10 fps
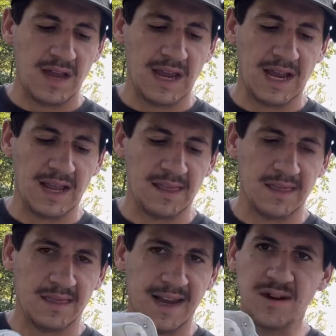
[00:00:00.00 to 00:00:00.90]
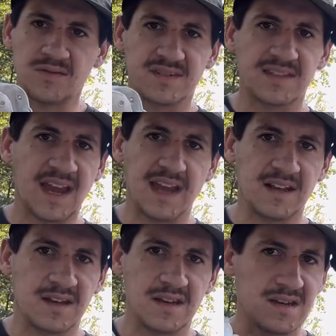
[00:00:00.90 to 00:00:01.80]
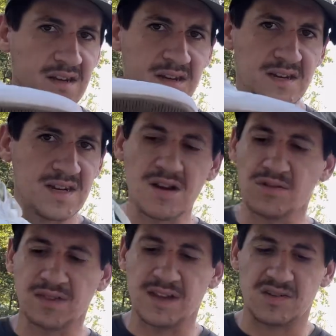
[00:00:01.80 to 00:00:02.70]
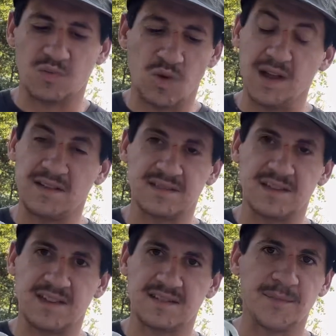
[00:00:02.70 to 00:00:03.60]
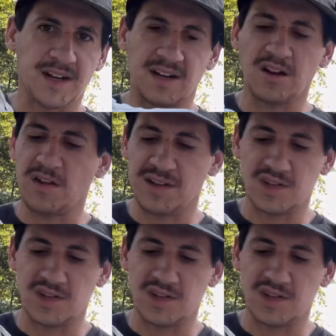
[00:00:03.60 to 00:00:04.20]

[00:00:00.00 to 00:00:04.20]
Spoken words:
and they don't skate nearly as well as this. I'm not going to call any